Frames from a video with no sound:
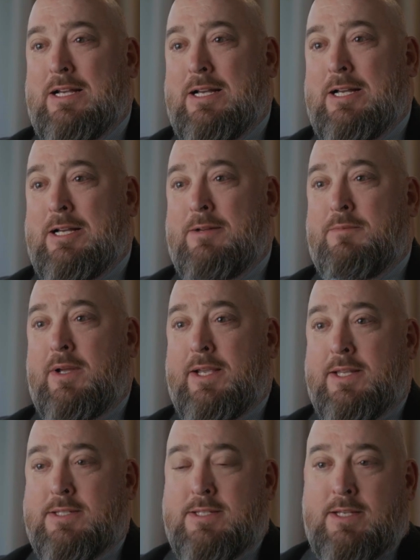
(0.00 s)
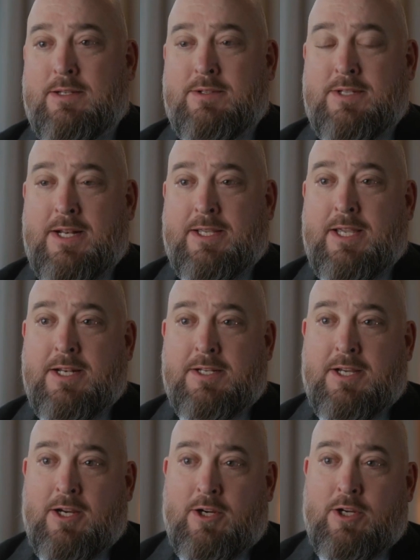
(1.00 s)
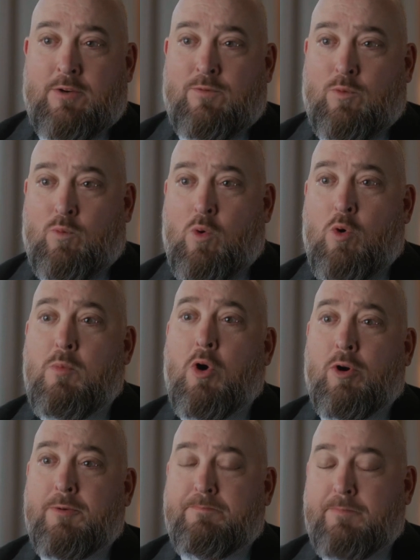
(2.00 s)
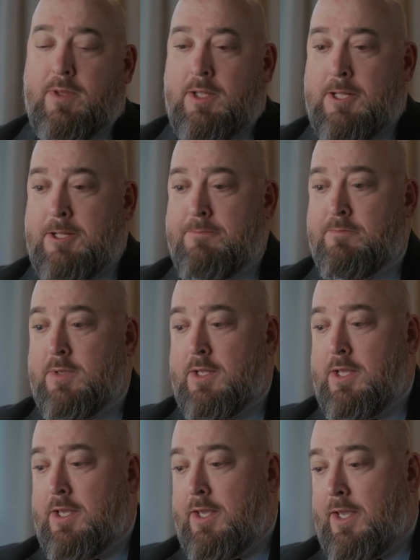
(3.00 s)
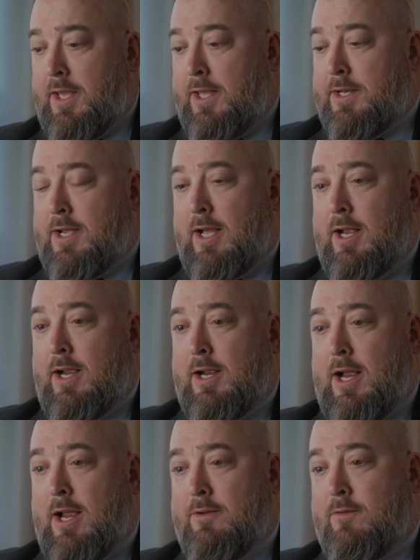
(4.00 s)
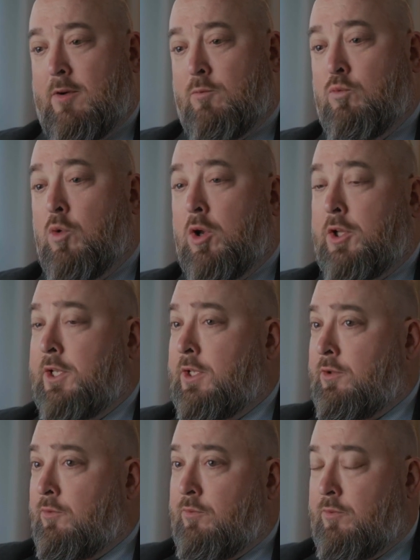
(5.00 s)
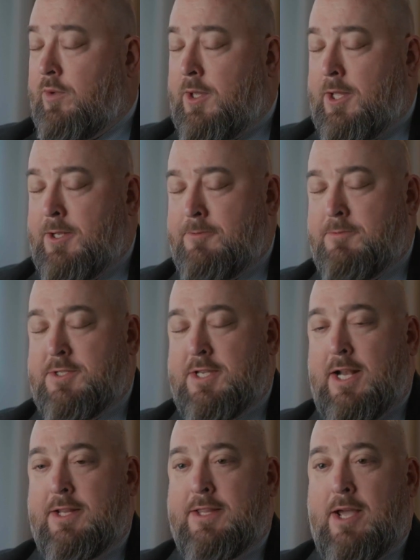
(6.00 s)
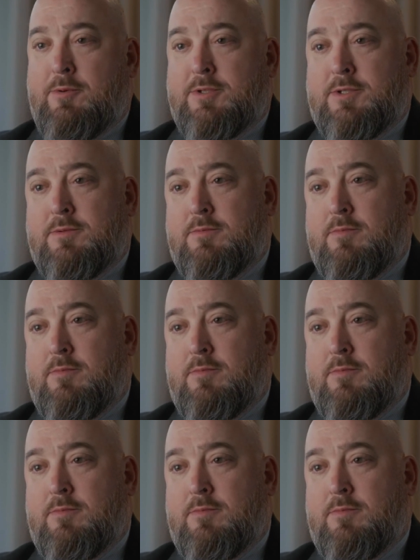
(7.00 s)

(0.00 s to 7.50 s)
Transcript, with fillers: um, against a dedicated carrier for Walmart. Um, and I, I really uh, decided that was